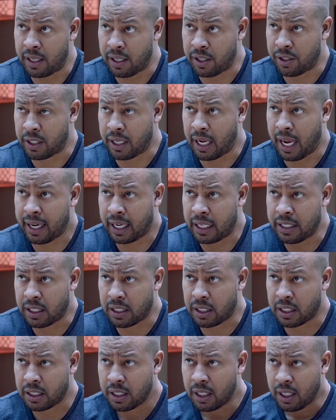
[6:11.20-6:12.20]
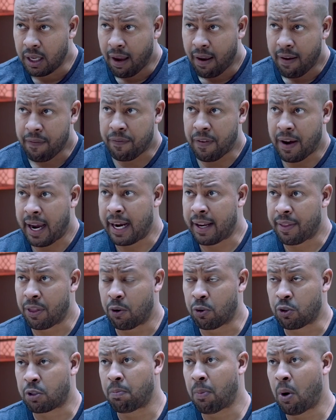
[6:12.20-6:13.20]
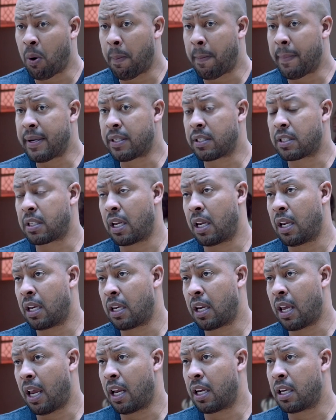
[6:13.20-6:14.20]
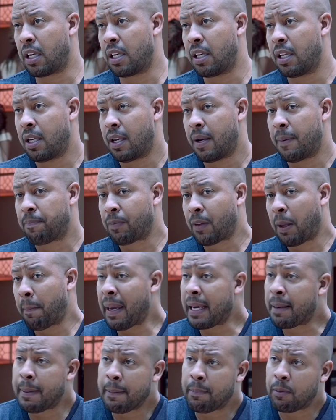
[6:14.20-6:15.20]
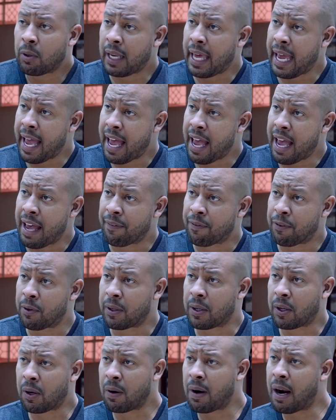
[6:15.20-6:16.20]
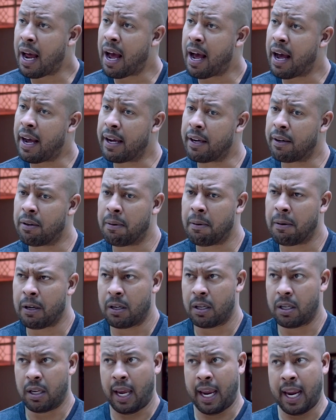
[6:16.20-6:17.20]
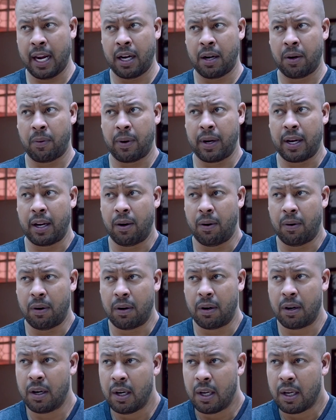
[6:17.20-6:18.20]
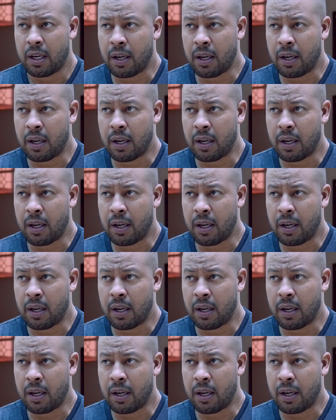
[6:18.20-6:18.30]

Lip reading: energy. I can just find those moments and make people laugh or cry or angry or,